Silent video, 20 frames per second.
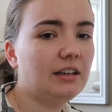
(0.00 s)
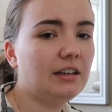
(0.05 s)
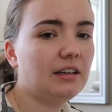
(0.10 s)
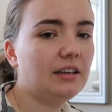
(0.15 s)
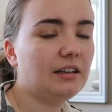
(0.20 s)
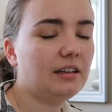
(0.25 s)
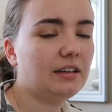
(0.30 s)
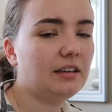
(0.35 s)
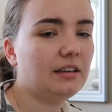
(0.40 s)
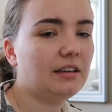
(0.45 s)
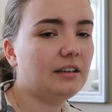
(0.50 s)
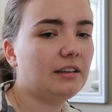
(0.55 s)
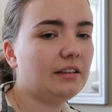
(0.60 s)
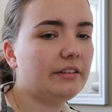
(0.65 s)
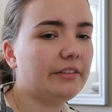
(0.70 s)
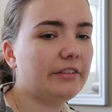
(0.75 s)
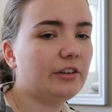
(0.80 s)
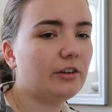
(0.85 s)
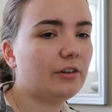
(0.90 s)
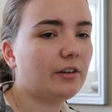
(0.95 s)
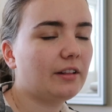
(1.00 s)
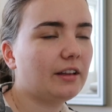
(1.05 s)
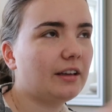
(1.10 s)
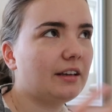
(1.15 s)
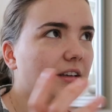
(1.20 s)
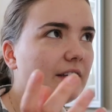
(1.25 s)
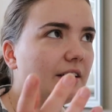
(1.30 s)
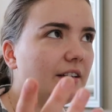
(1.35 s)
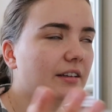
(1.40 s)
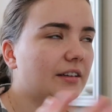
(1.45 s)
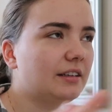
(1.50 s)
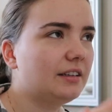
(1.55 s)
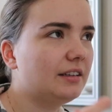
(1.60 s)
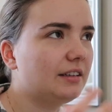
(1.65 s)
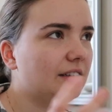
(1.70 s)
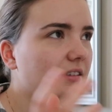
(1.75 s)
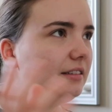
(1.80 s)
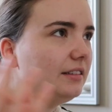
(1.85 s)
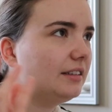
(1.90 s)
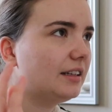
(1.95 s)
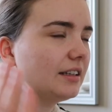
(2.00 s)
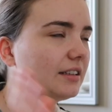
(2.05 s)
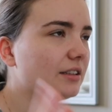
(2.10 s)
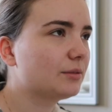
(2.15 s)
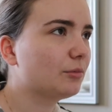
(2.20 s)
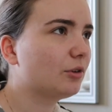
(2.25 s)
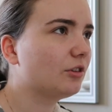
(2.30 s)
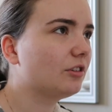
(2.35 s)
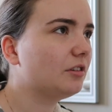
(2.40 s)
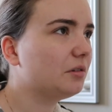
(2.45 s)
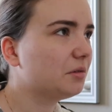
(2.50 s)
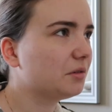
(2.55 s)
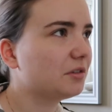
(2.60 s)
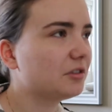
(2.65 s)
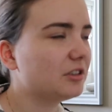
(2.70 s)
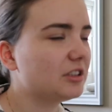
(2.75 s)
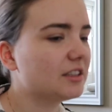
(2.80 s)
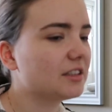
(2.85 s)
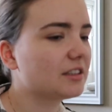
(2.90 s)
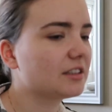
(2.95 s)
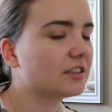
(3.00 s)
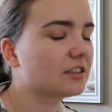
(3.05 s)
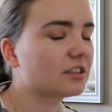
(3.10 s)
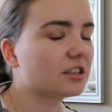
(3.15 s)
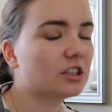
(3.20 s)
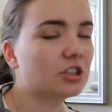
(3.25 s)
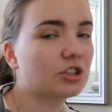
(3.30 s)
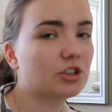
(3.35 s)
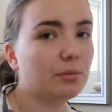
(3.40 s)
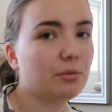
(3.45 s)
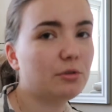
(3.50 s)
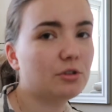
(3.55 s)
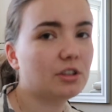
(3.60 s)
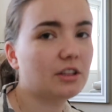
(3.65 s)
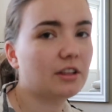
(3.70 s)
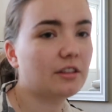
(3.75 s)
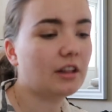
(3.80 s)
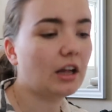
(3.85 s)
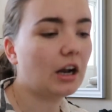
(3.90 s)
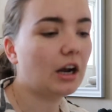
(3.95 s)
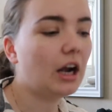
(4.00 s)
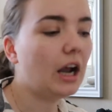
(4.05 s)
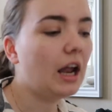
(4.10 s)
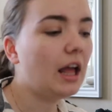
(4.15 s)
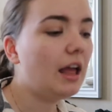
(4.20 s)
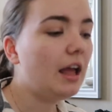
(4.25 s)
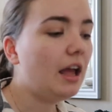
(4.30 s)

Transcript: and there are like, yeah, small little creases and such. I'm using it there.